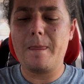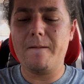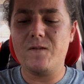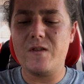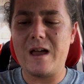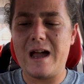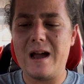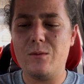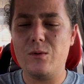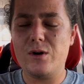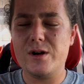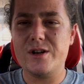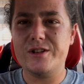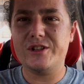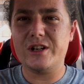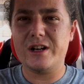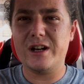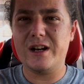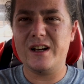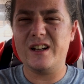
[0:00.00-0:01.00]
That was
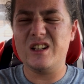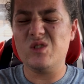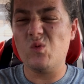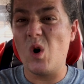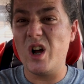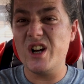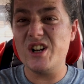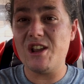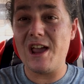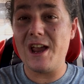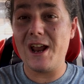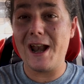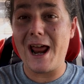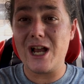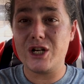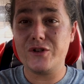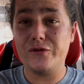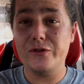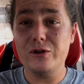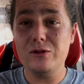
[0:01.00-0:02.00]
one day in
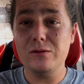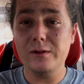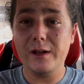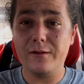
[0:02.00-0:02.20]
Asheville.